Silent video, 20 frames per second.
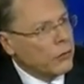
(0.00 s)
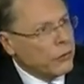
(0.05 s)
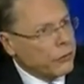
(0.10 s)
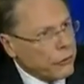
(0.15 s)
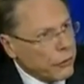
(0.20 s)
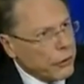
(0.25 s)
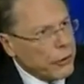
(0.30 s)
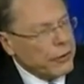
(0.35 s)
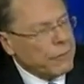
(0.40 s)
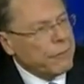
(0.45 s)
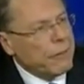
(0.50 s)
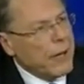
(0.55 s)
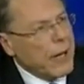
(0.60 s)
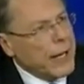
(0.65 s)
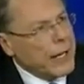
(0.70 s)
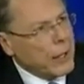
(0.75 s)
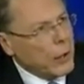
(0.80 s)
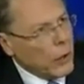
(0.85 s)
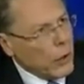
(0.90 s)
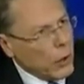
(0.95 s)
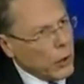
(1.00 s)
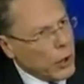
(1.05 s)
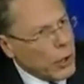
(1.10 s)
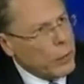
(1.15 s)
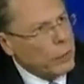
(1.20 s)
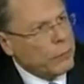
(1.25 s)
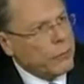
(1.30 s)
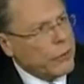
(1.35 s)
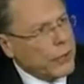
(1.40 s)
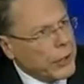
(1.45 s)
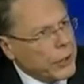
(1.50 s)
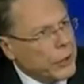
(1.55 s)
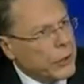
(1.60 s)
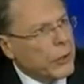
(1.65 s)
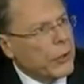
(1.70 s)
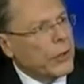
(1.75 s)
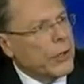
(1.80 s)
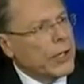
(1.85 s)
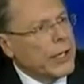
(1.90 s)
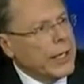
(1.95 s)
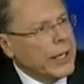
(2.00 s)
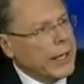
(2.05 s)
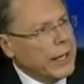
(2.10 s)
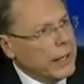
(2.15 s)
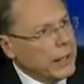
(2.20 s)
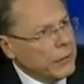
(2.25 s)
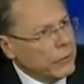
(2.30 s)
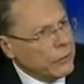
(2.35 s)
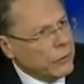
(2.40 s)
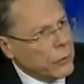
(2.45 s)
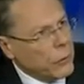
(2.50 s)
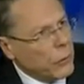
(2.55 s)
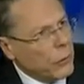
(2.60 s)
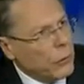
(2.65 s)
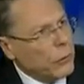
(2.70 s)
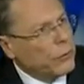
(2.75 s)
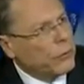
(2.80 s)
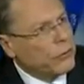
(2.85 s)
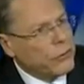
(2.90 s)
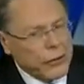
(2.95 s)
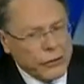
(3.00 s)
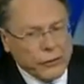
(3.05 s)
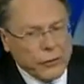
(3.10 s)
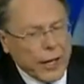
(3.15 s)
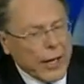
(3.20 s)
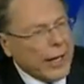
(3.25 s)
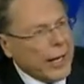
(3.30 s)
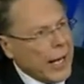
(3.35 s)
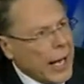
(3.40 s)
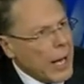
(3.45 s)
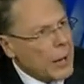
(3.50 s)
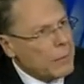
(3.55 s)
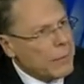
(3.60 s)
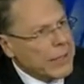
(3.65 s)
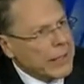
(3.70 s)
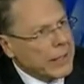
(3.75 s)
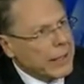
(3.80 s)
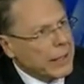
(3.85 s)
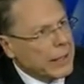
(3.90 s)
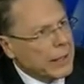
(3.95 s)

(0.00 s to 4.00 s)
Certified armed security in schools, just like happened.